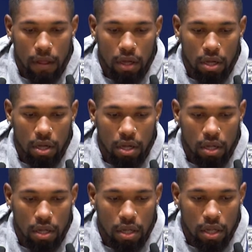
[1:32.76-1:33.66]

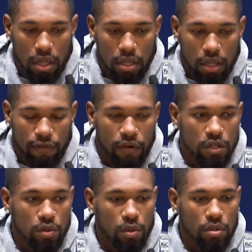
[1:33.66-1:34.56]
The
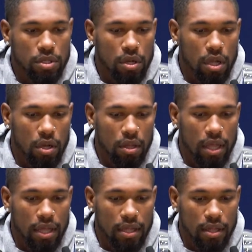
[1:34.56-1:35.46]
first one was on the goal
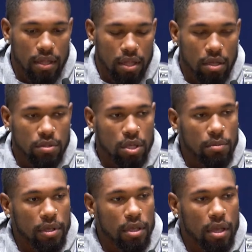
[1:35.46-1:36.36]
line. It was
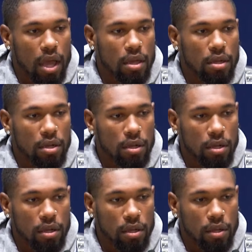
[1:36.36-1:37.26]
on me. I could
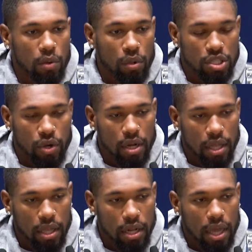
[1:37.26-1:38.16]
have went straight
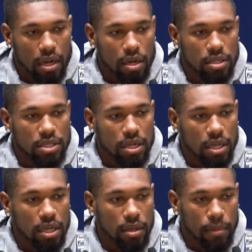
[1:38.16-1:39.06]
ahead and got in there instead of
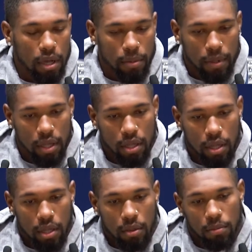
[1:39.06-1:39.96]
cutting the ball back.
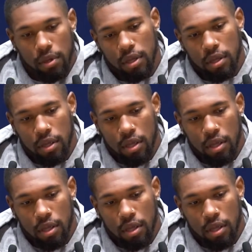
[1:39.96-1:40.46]
But